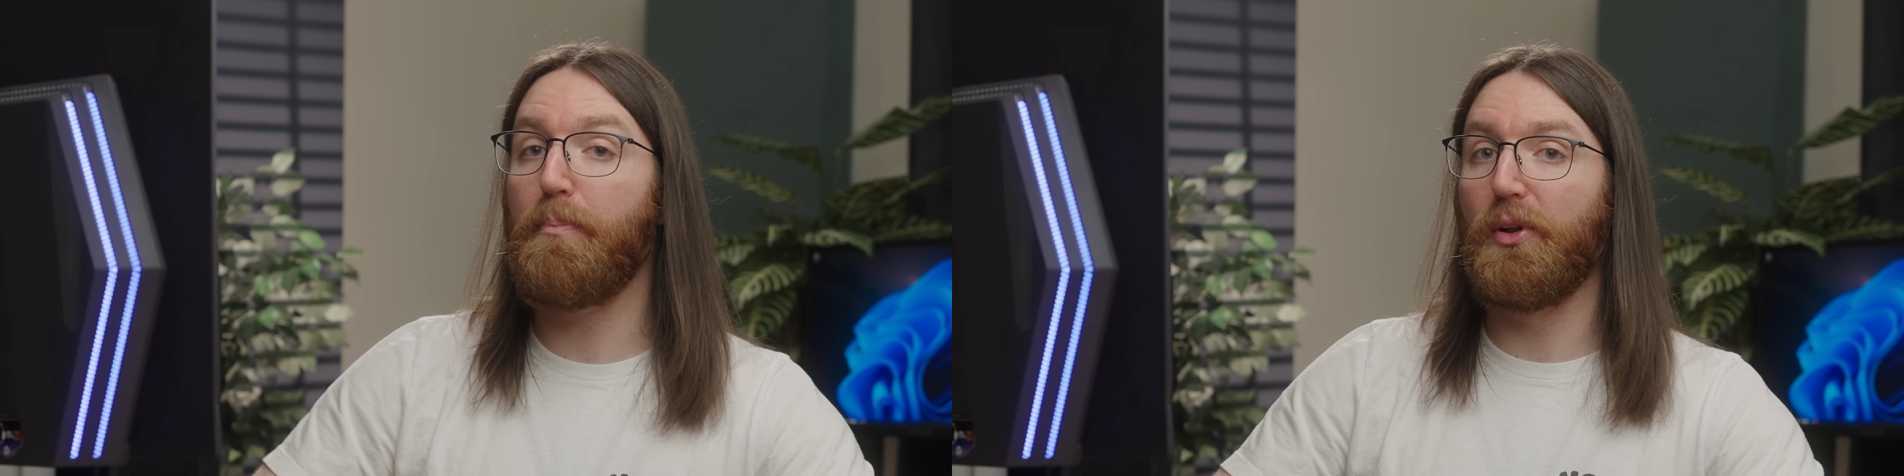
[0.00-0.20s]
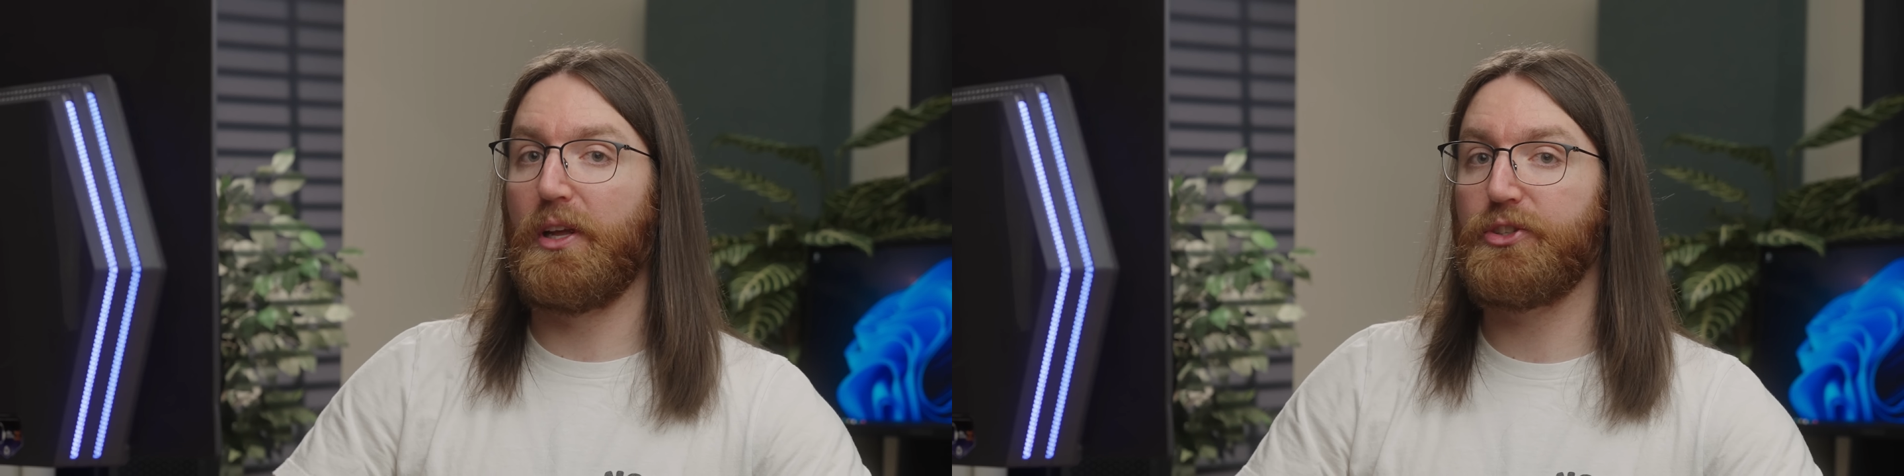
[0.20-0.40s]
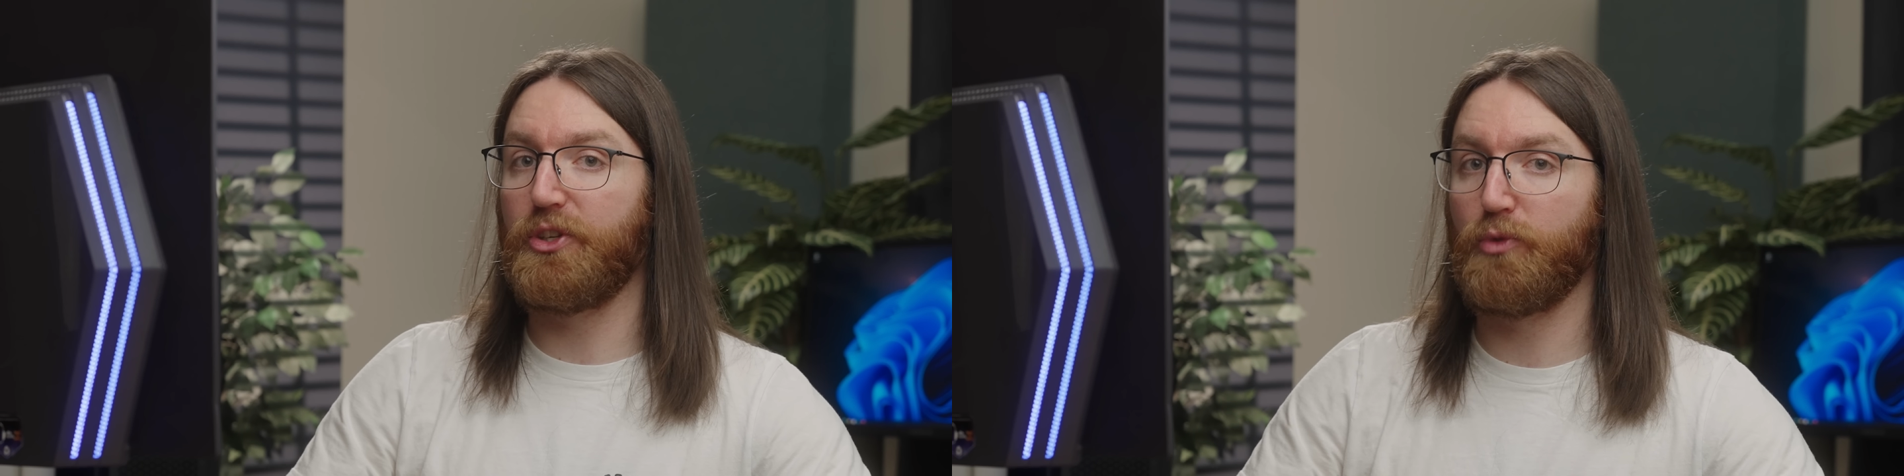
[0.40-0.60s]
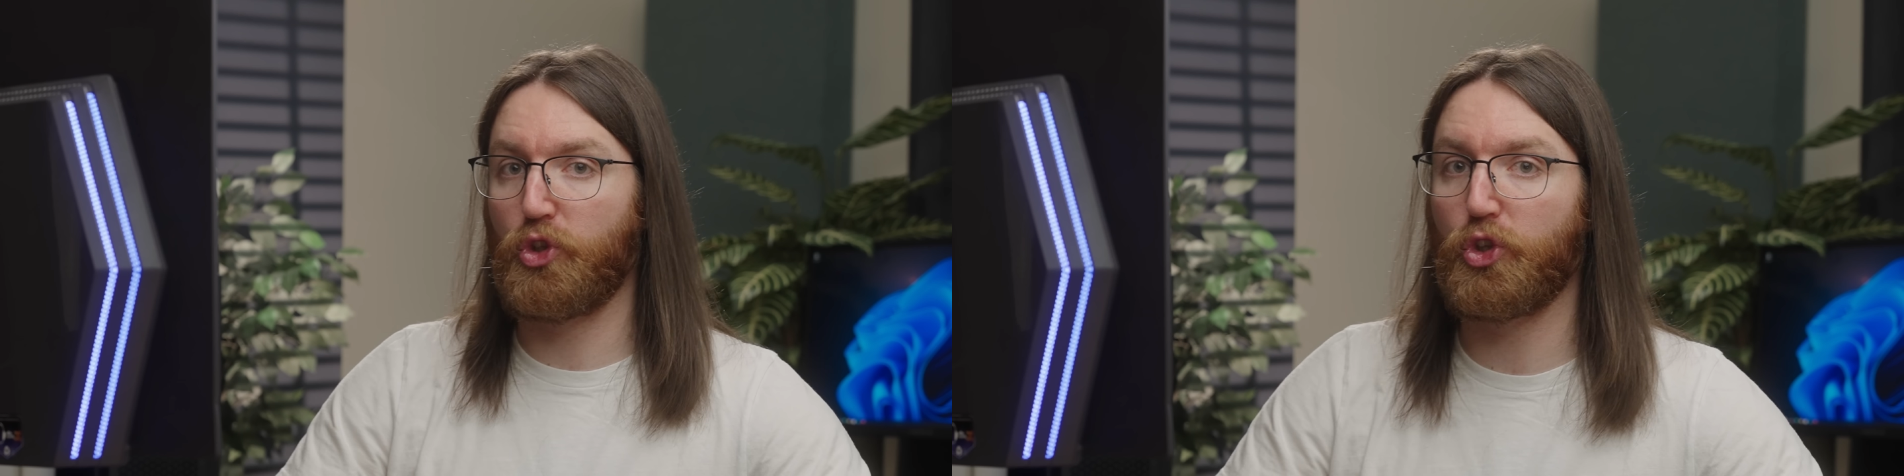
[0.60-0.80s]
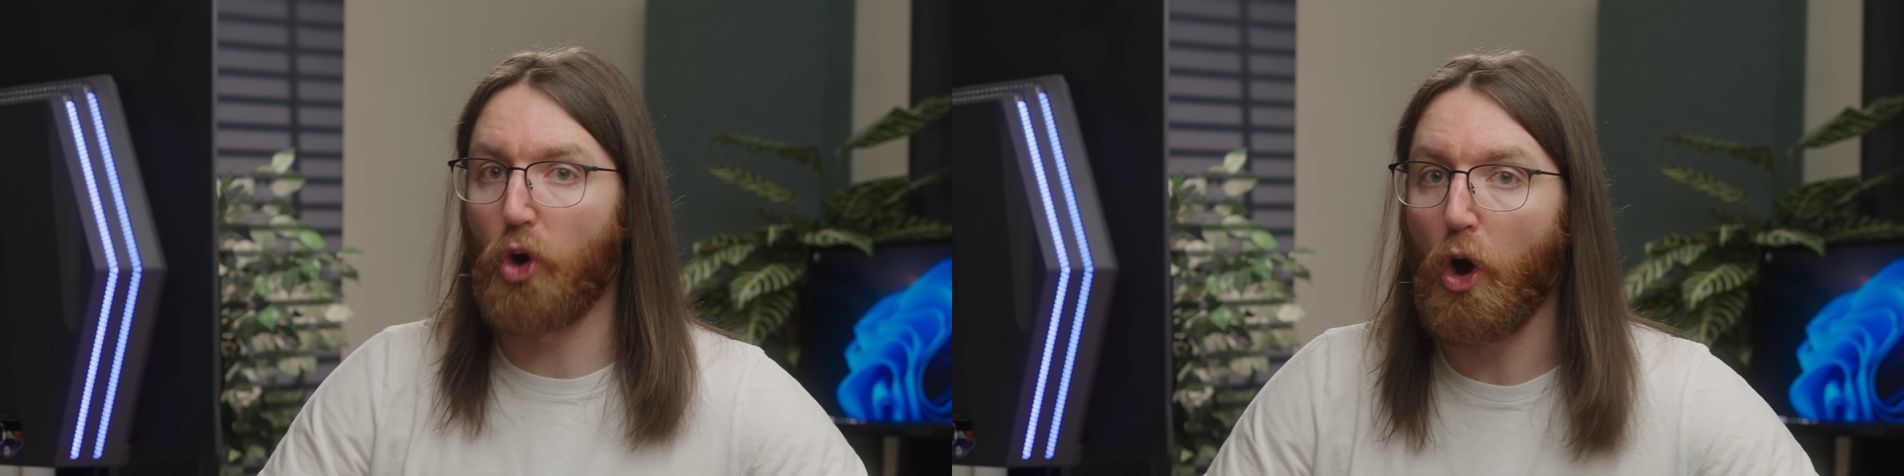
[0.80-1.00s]
Apple has some
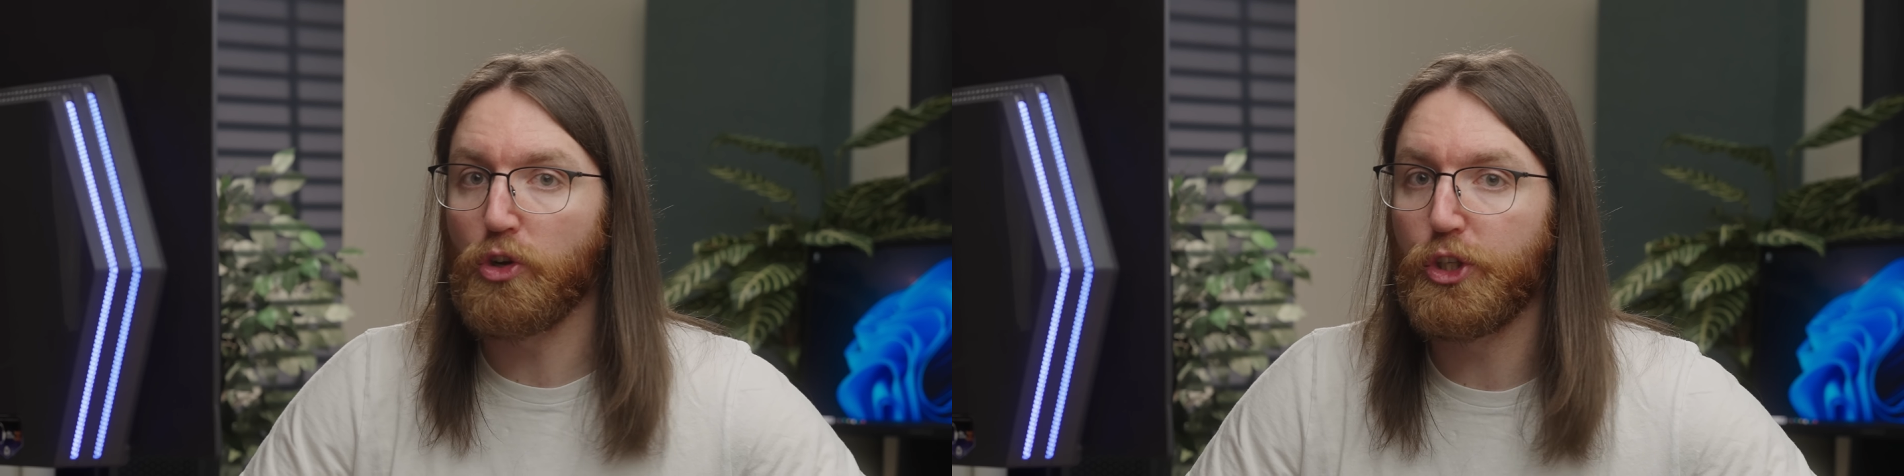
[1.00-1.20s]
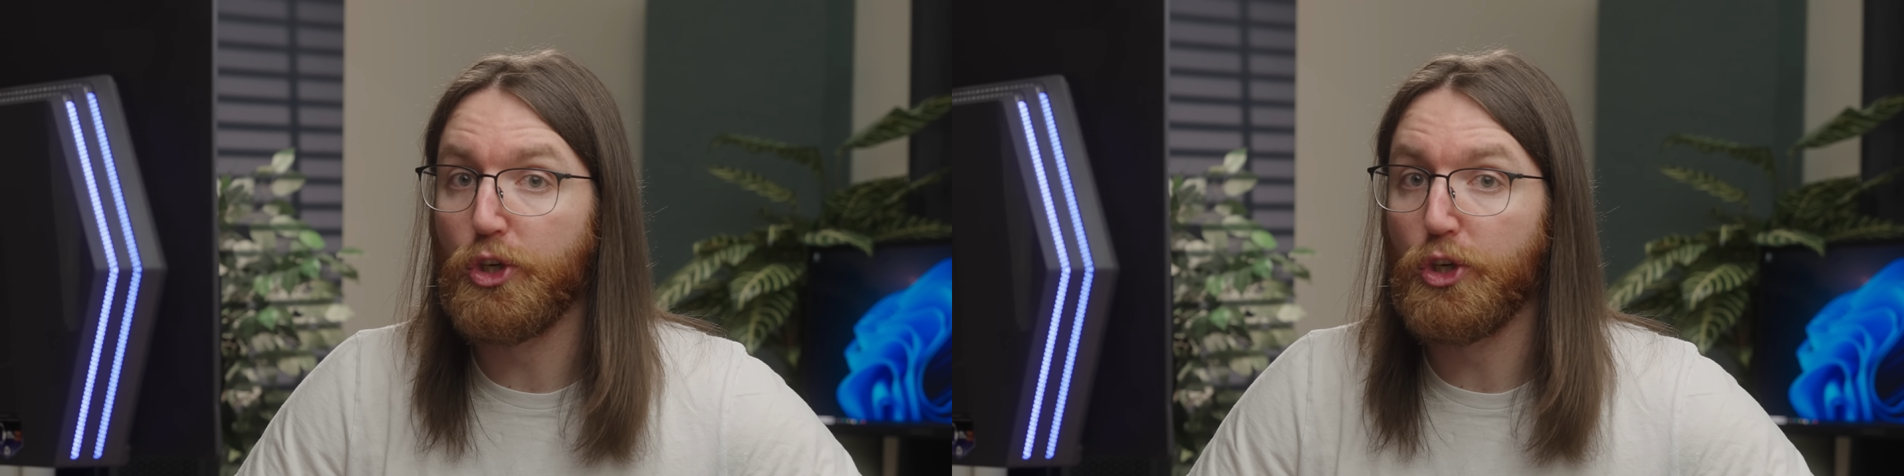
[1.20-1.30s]
strong